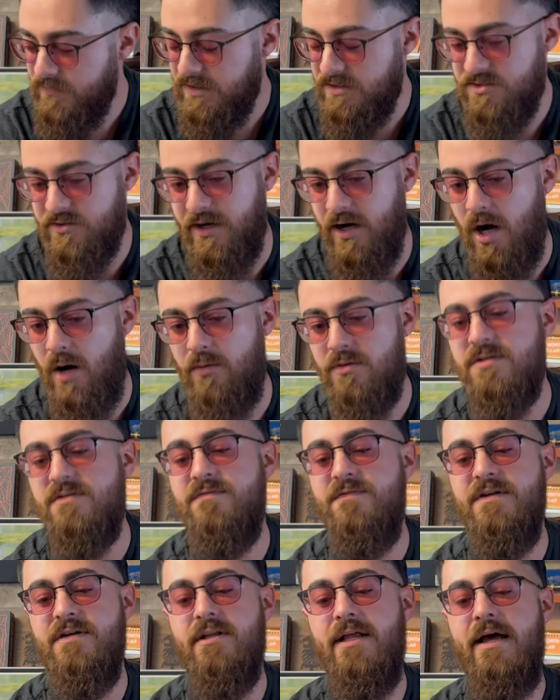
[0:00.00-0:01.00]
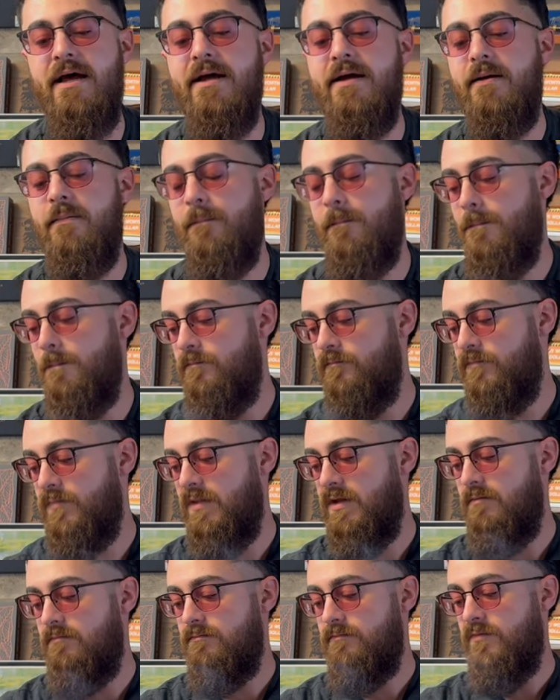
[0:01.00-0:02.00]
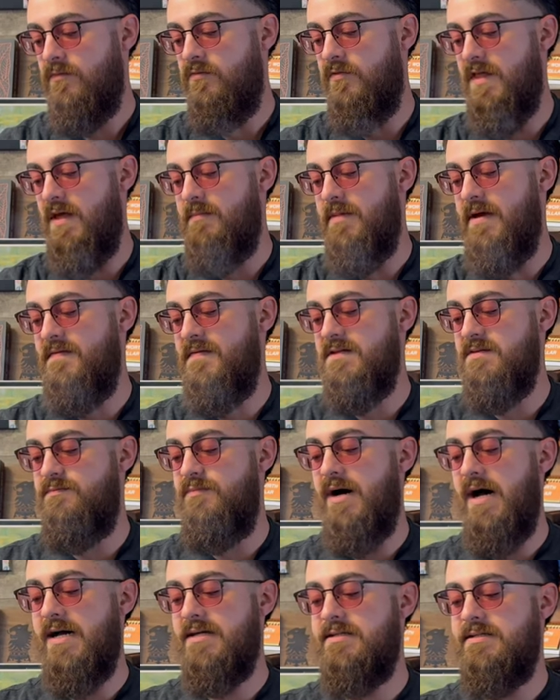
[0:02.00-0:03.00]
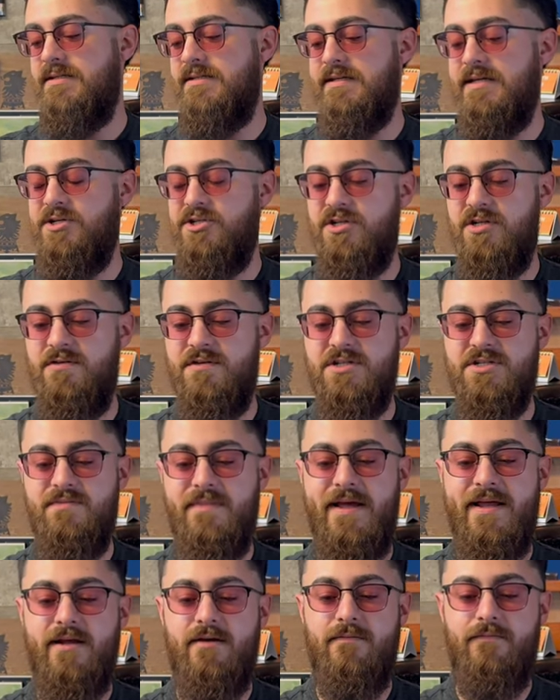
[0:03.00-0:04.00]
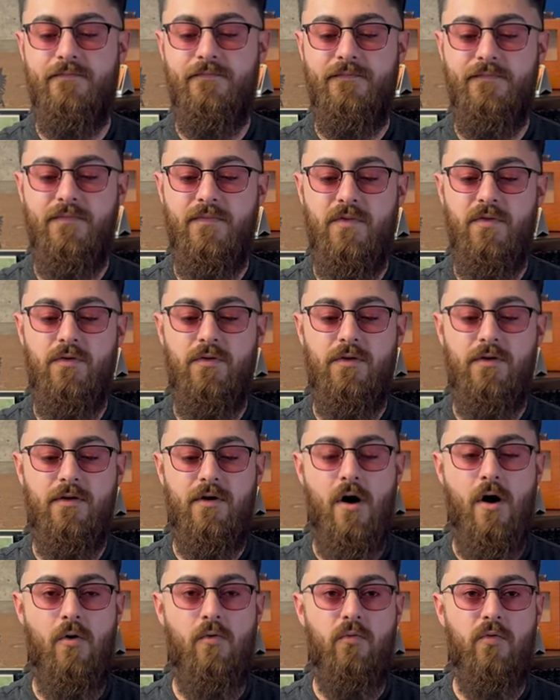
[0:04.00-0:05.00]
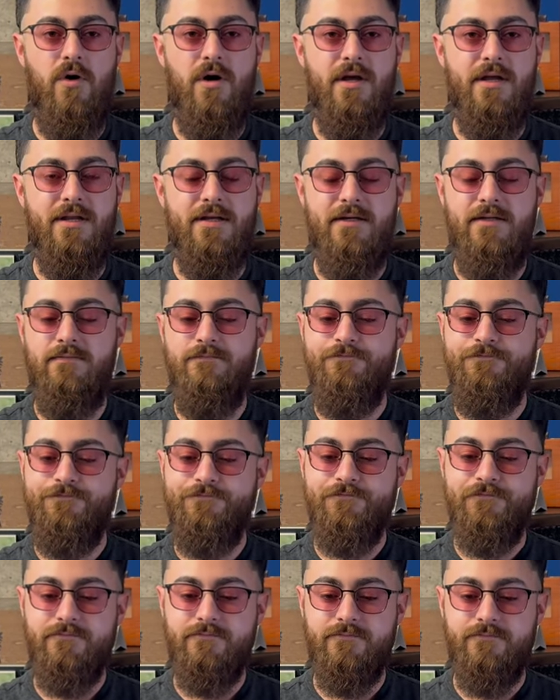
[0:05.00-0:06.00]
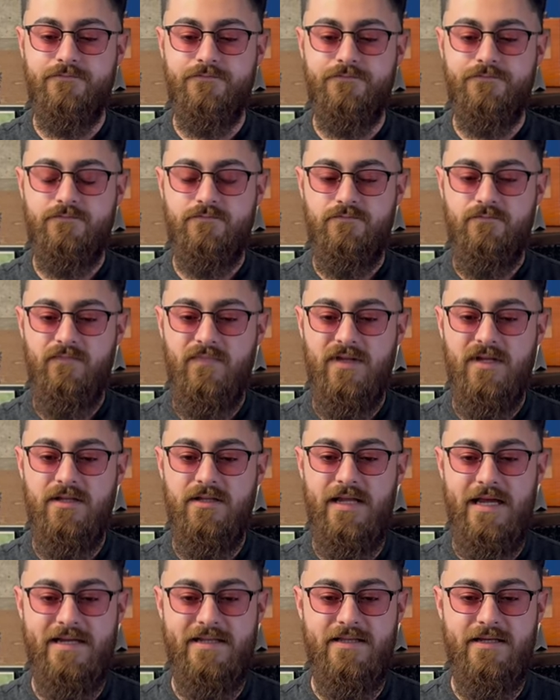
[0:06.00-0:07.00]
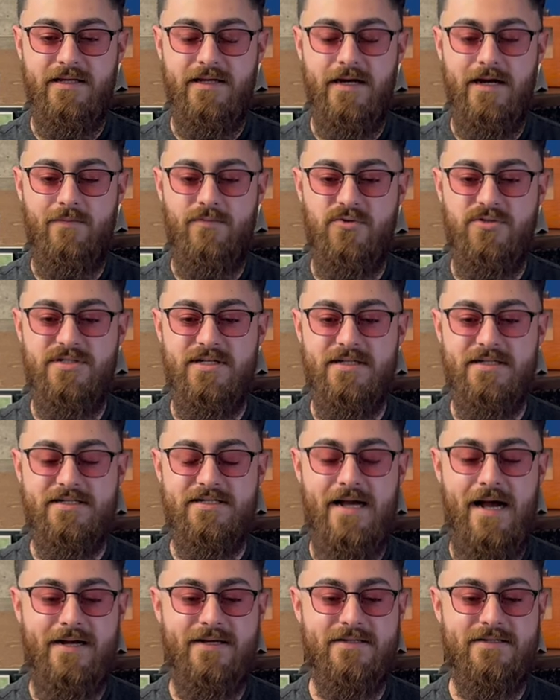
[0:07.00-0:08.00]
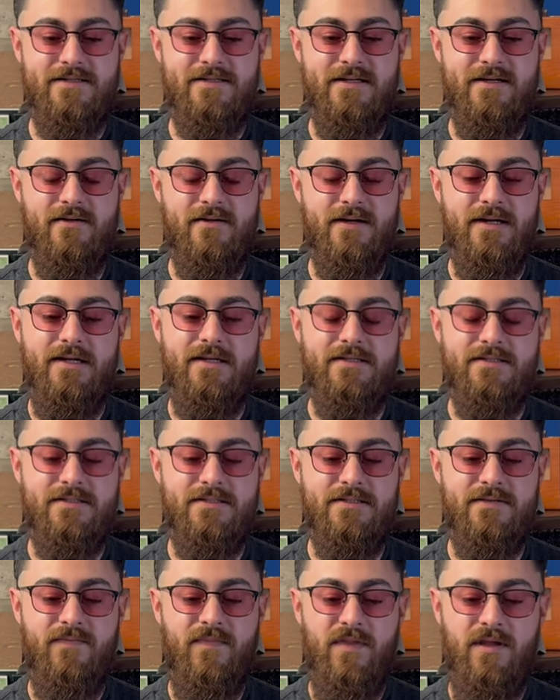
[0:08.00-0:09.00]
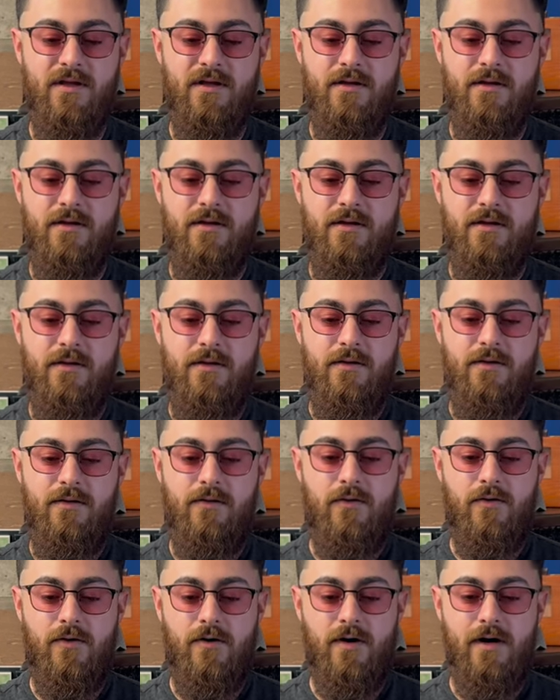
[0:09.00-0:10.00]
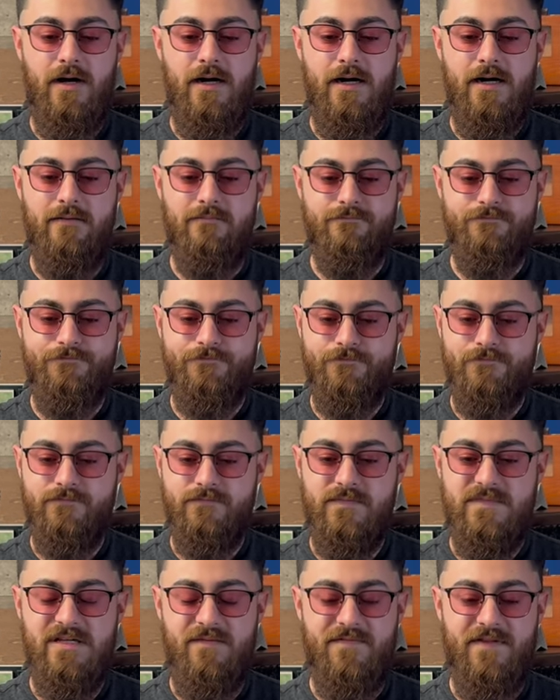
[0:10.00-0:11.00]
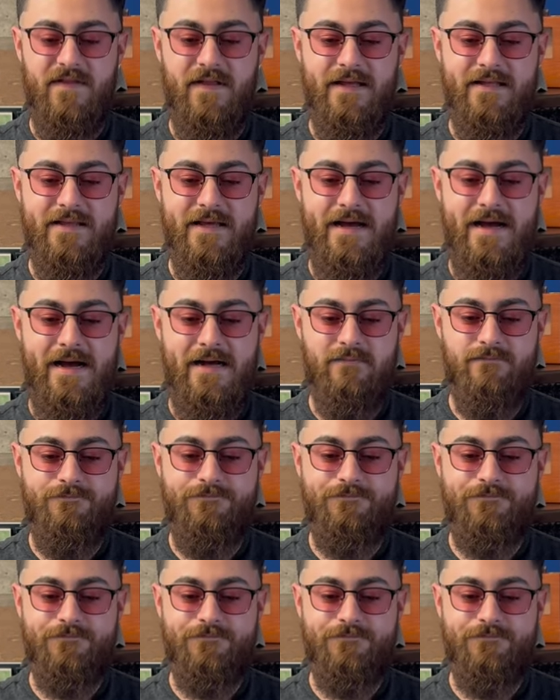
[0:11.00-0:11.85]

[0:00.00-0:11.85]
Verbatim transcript: So I almost feel like when they made these boxes, they should have just made them all wood, like the uh, Musa Dasaka series or um, something like that.